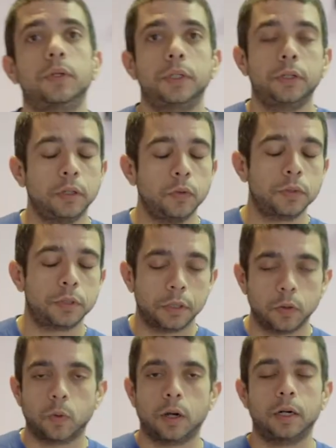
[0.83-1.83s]
you're dealing with
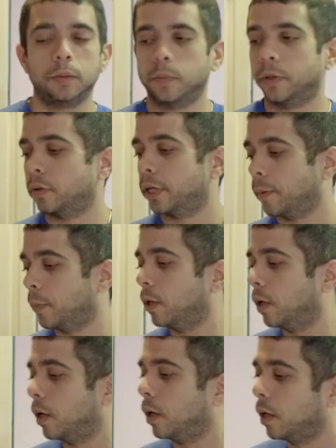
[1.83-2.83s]
city water, okay,
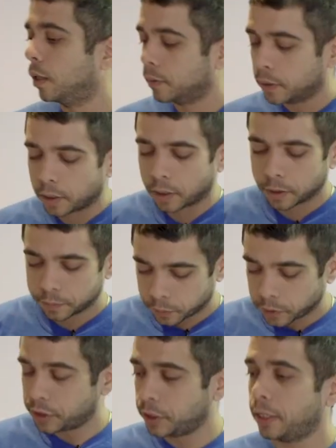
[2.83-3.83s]

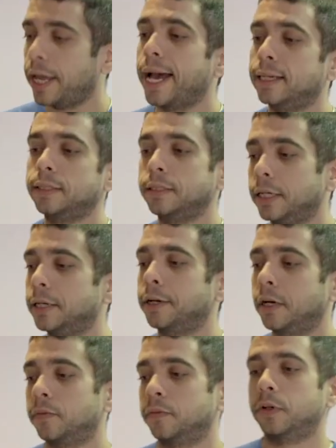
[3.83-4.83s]
the city has to take
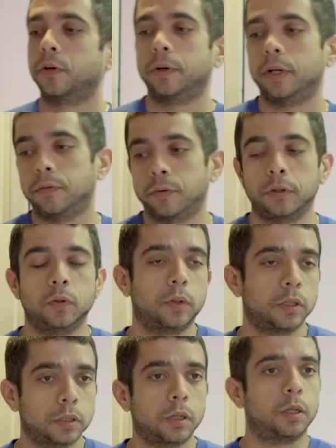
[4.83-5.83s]
care of and create for you
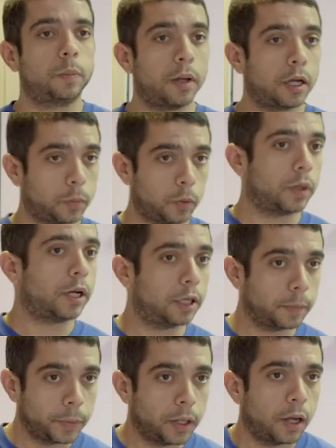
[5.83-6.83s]
what is called potable
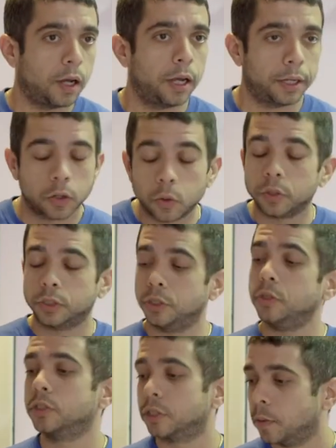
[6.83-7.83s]
water. And in order to
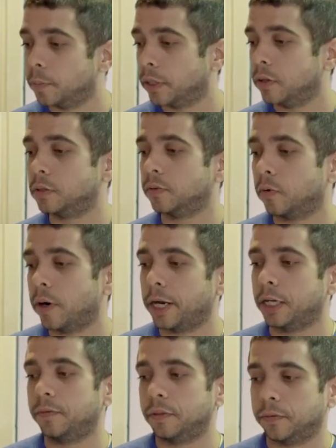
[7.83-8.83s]
do so, they use a
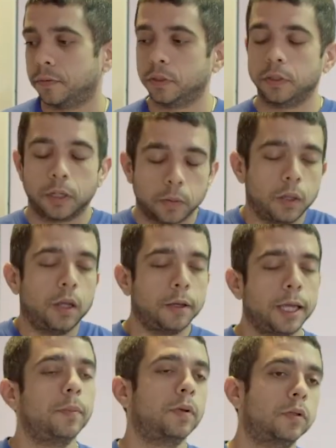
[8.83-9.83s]
variety of different,
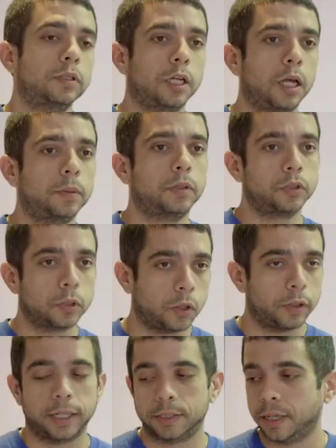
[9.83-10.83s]
chemicals to help
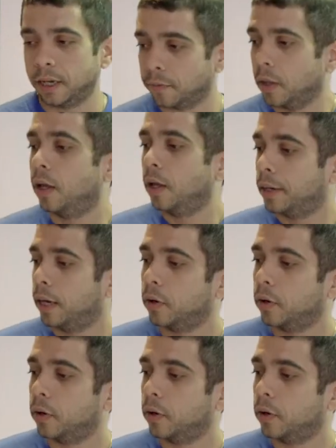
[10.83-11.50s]
control that stuff. Now,